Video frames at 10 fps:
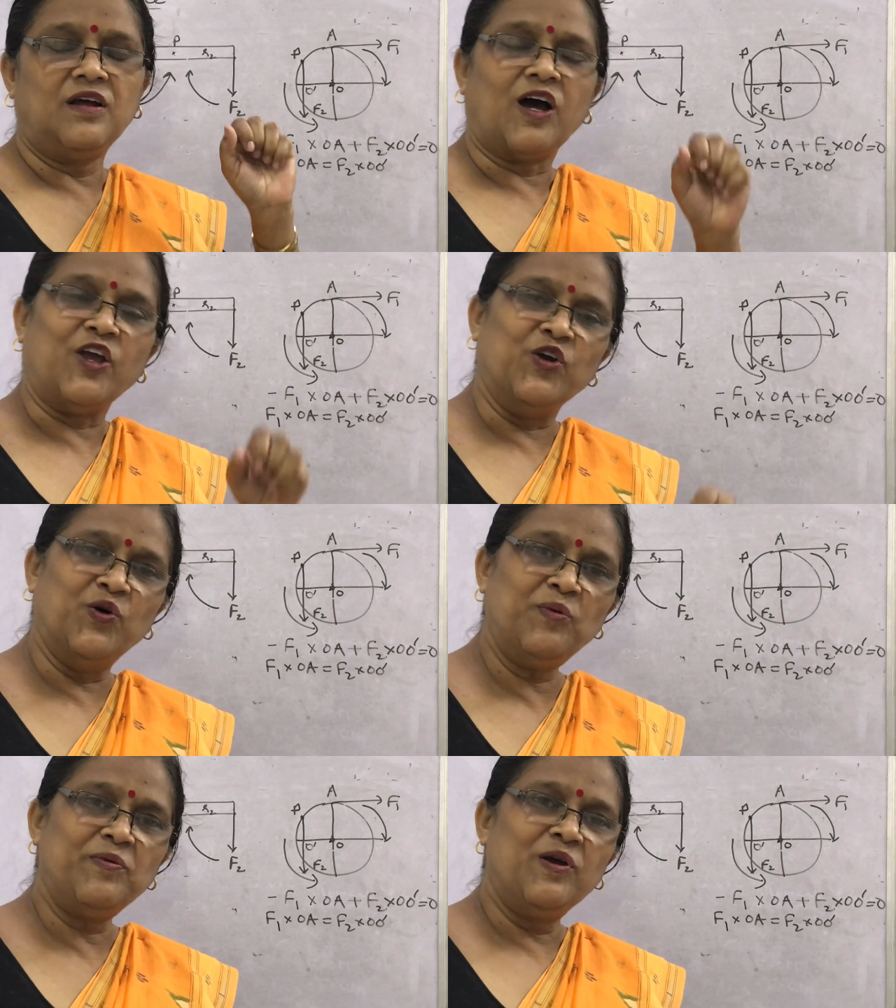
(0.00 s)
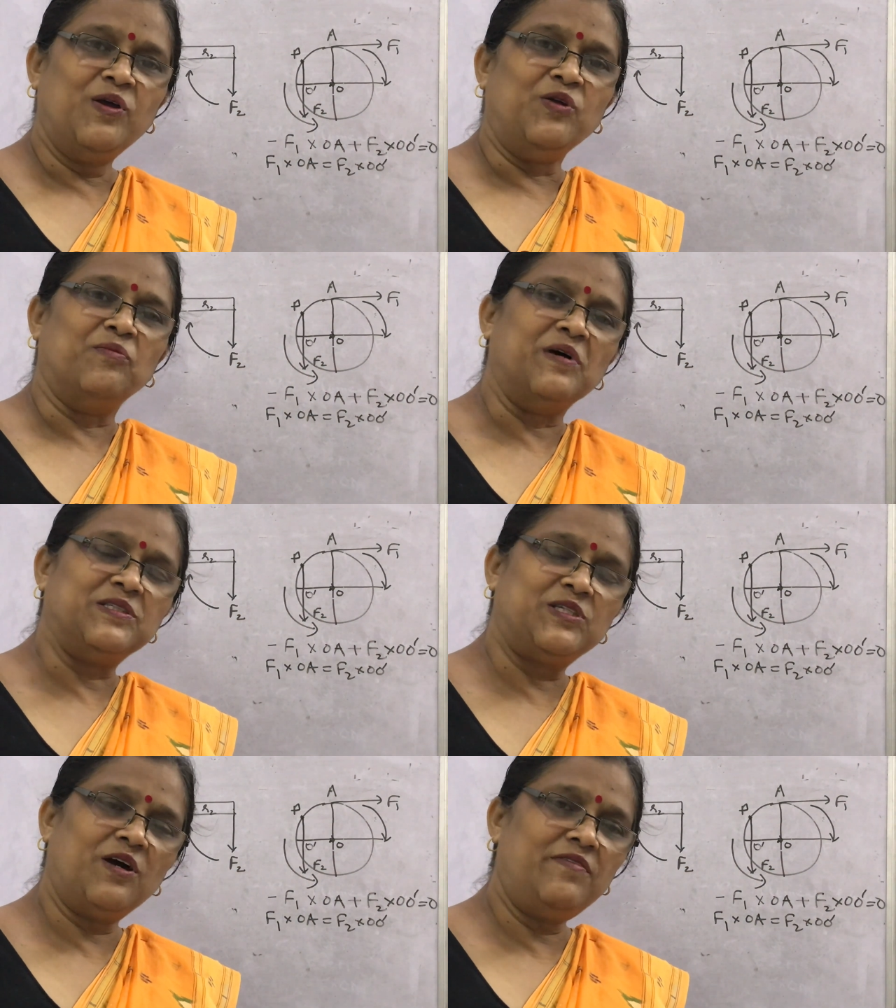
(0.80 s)
I hope you
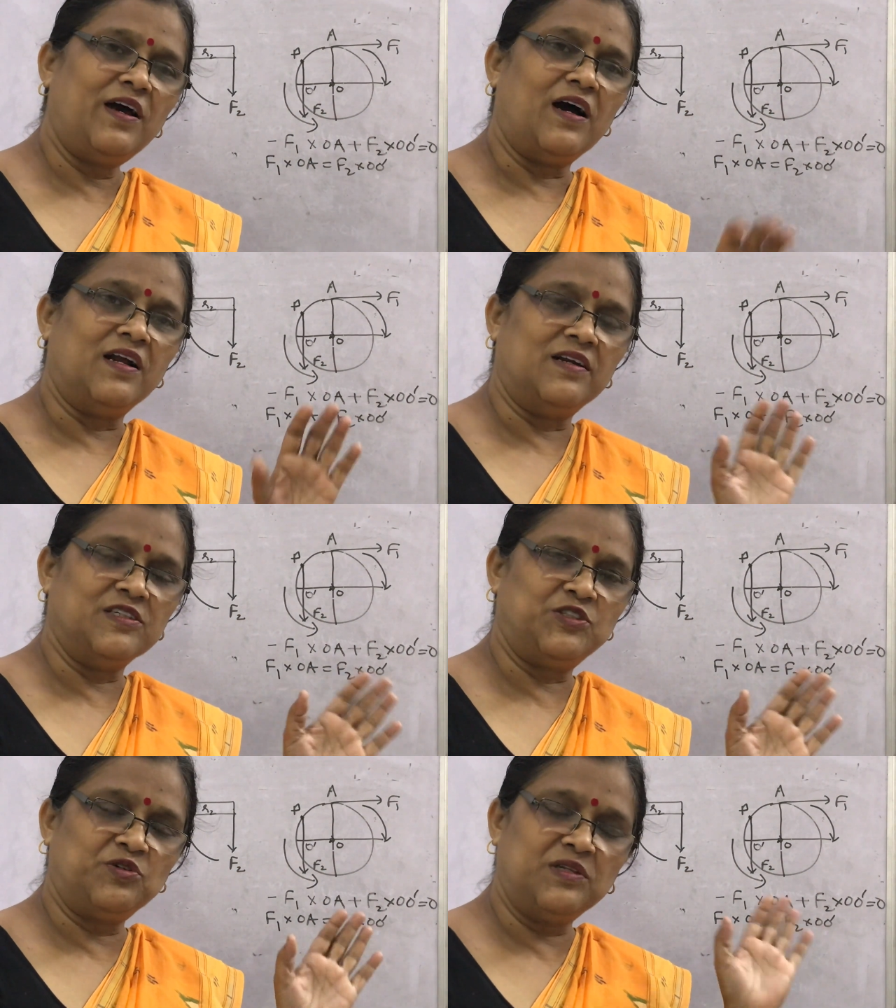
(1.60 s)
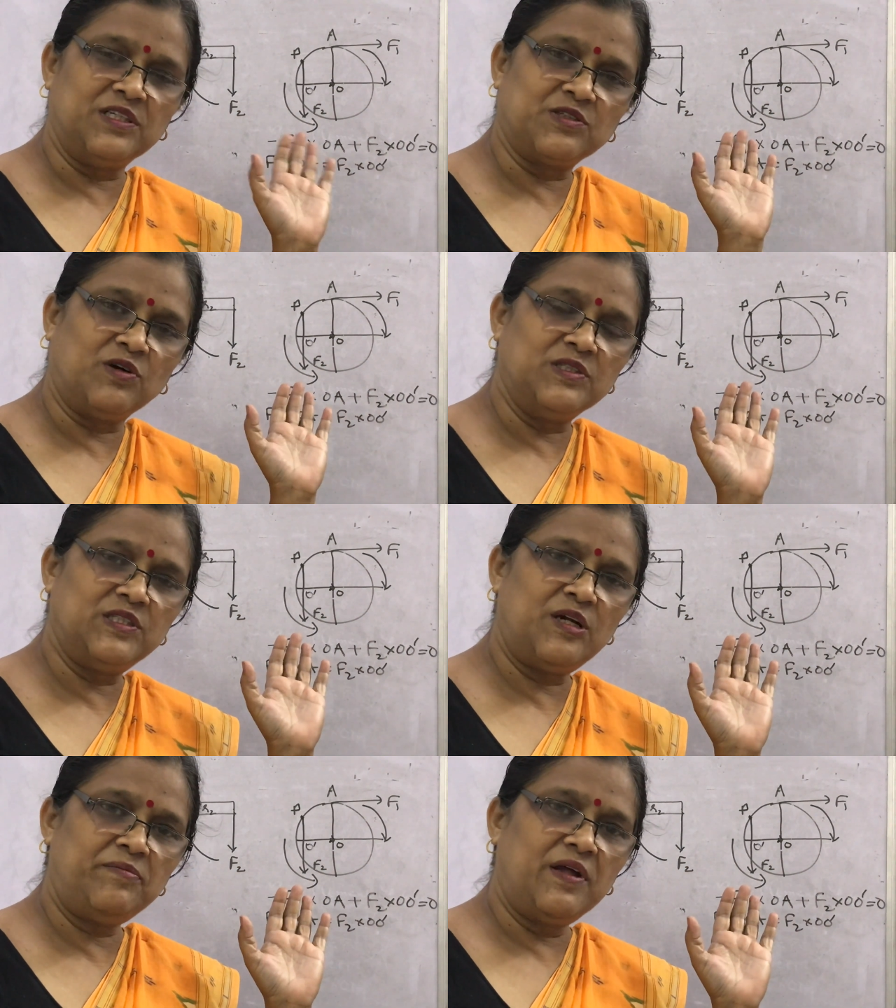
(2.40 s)
must have understood this
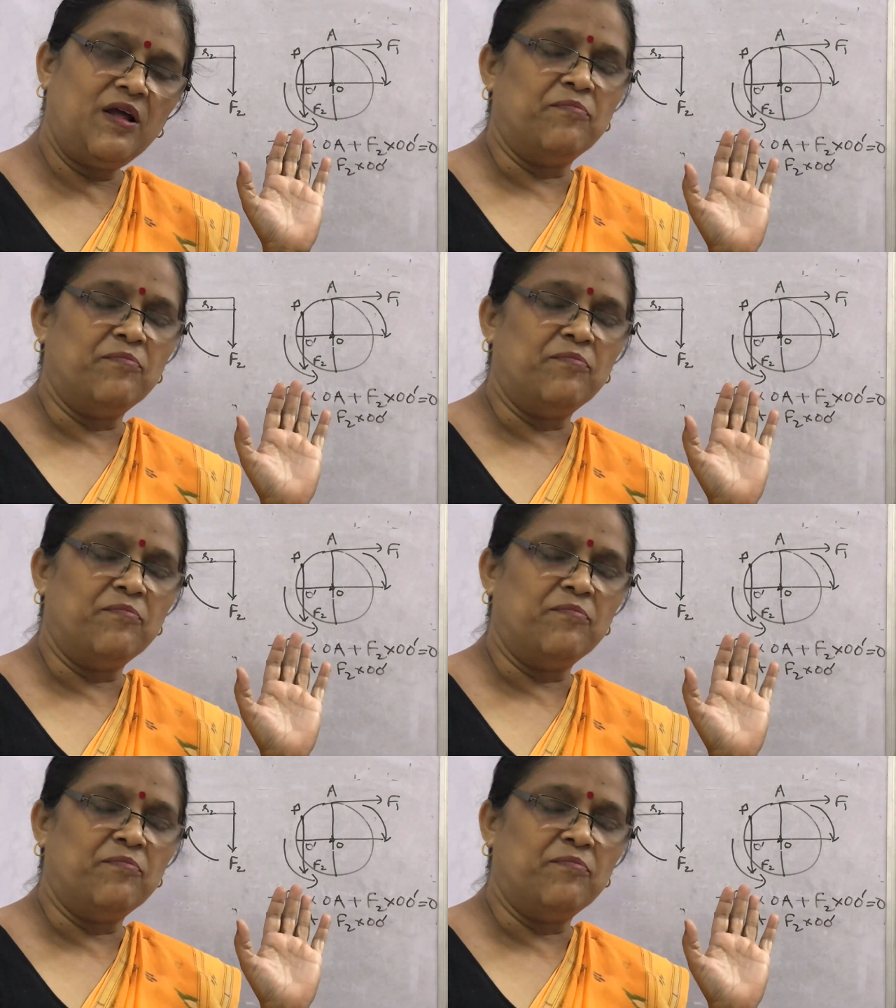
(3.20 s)
concept.